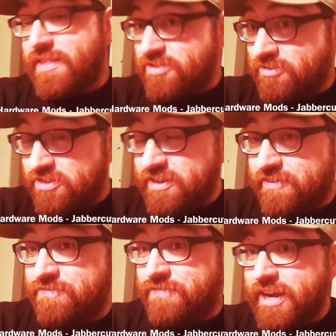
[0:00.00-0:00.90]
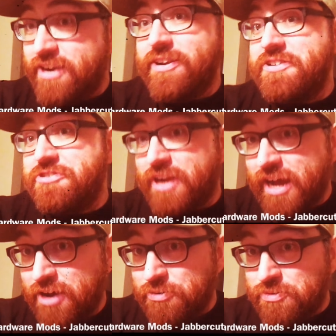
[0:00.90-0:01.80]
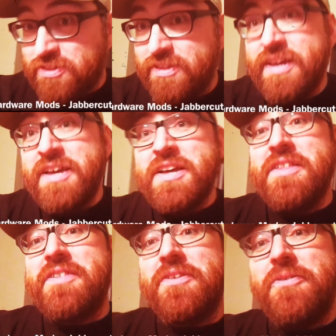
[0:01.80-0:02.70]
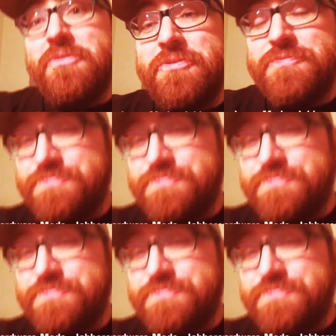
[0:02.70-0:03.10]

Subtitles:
and starts a fire in your house. So